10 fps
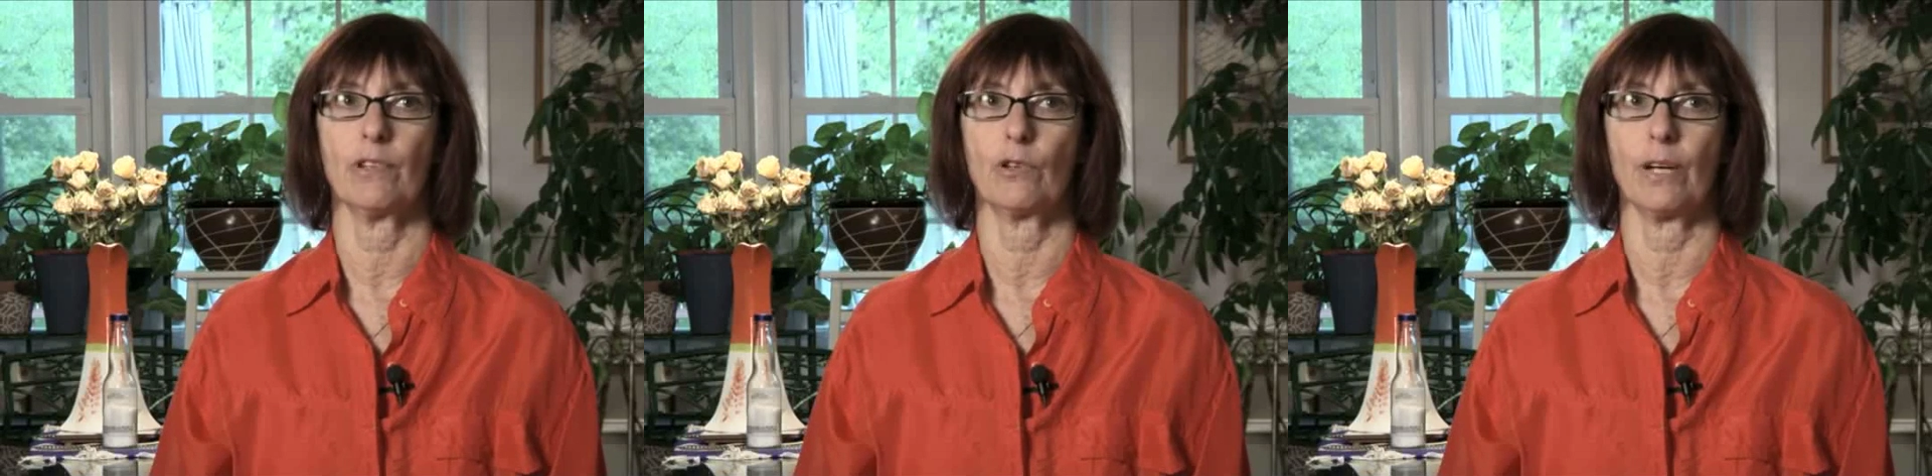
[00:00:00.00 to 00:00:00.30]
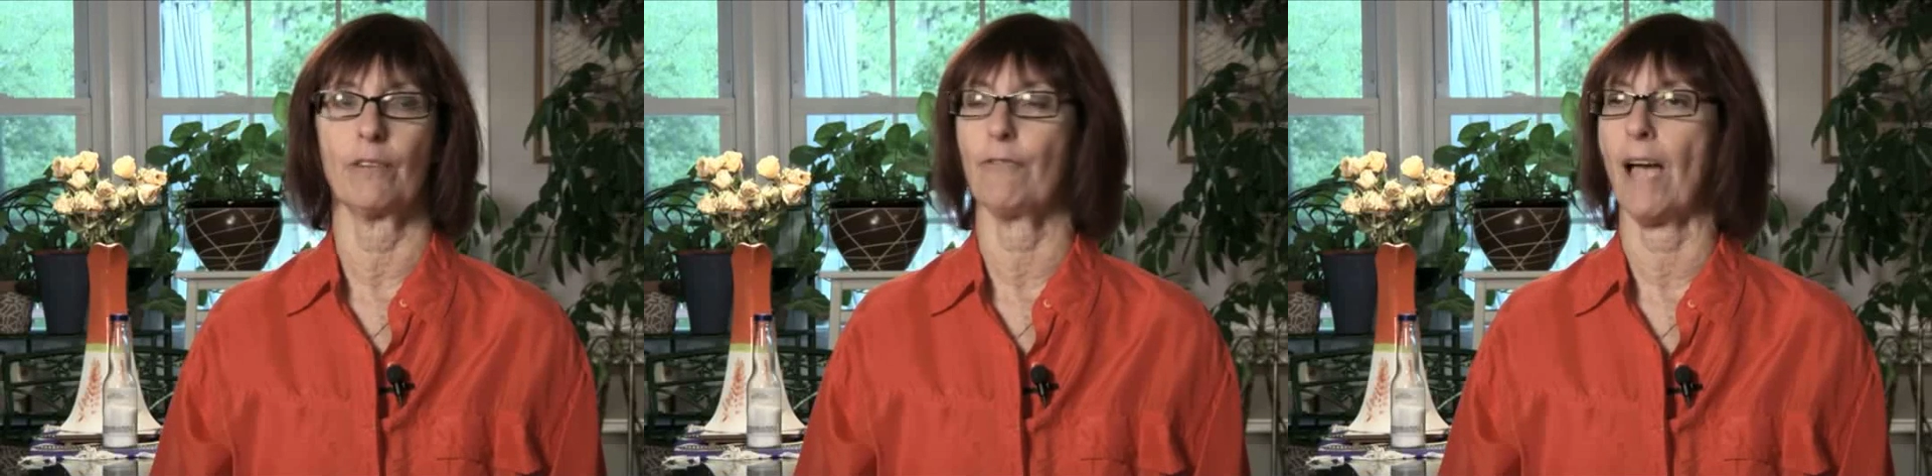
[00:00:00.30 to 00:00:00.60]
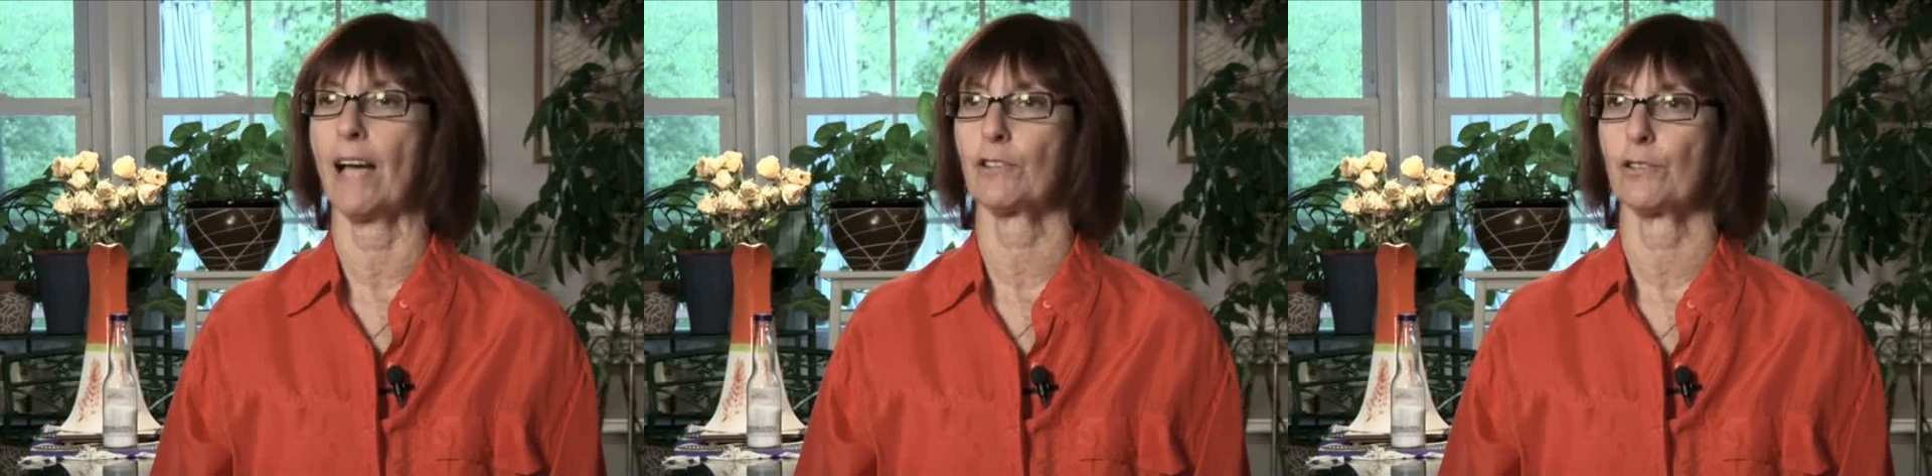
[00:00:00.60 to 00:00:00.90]
the great
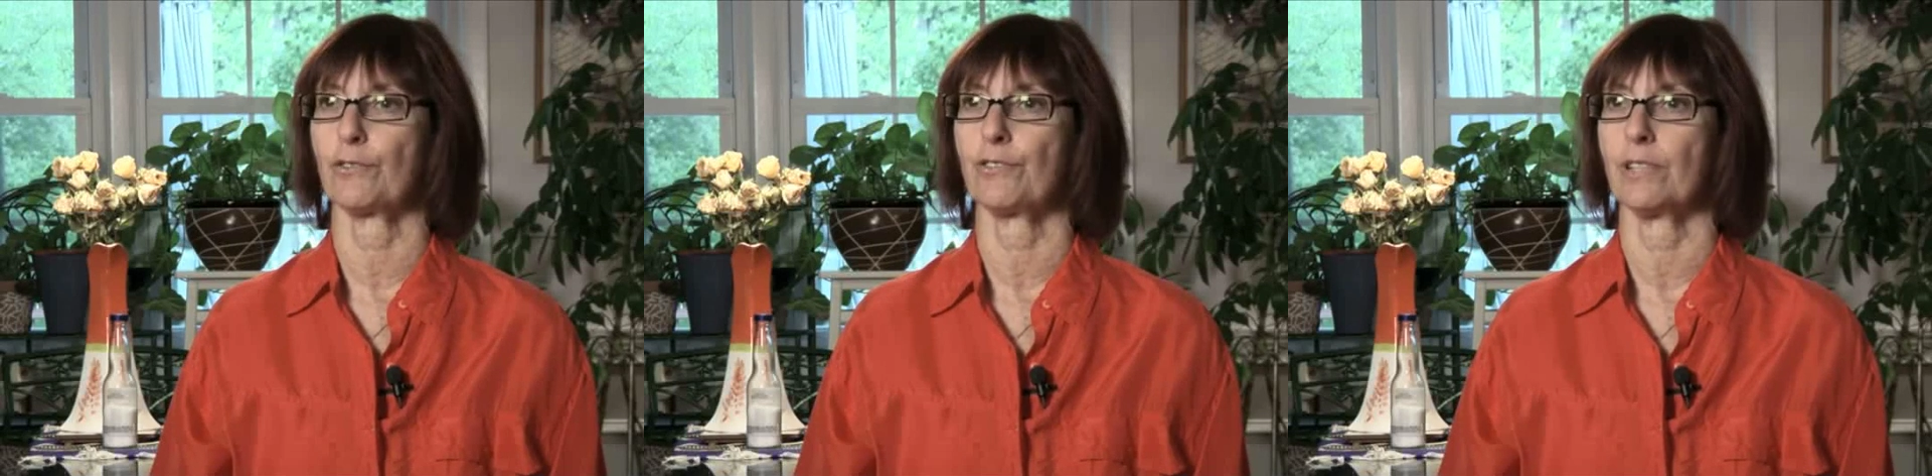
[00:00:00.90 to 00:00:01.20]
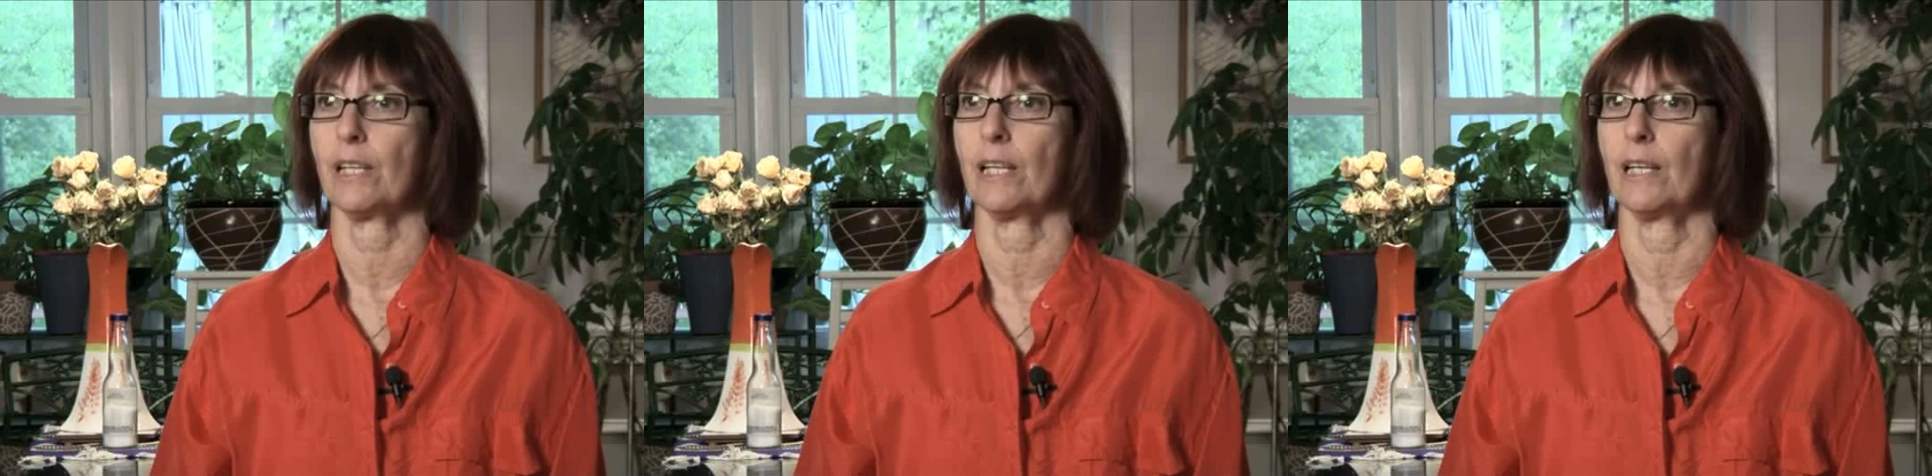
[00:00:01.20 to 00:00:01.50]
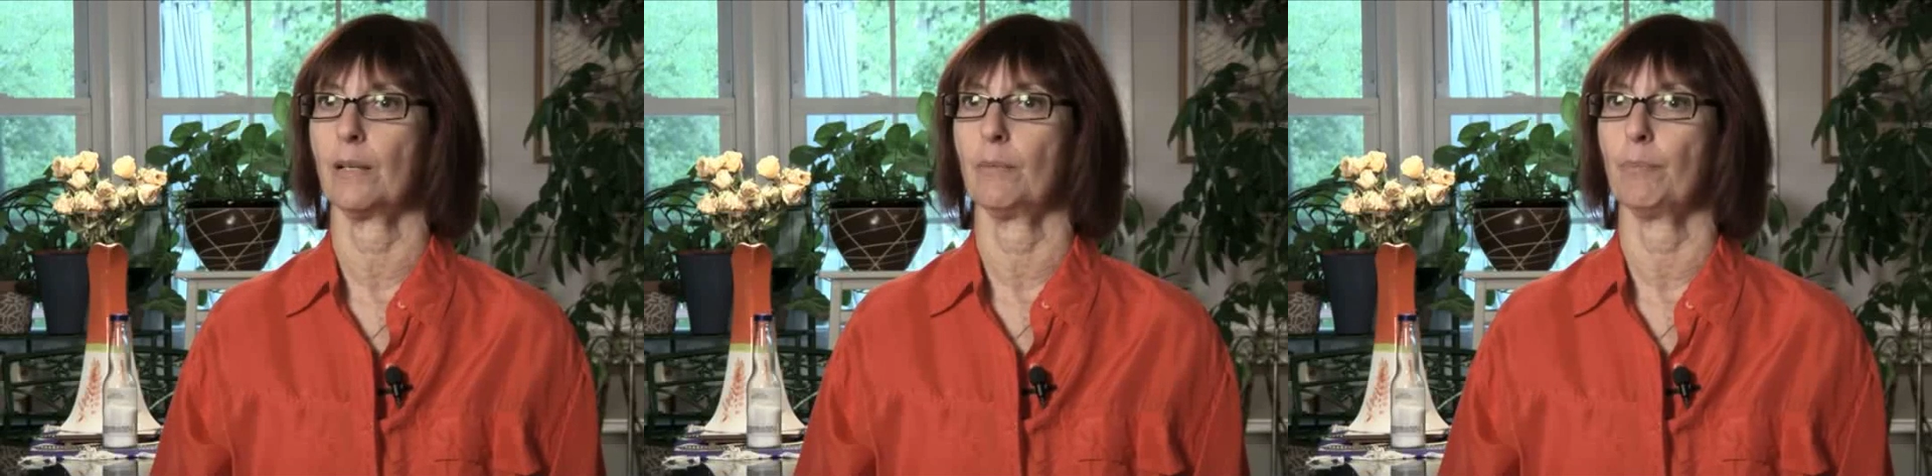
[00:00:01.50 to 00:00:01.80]
factors in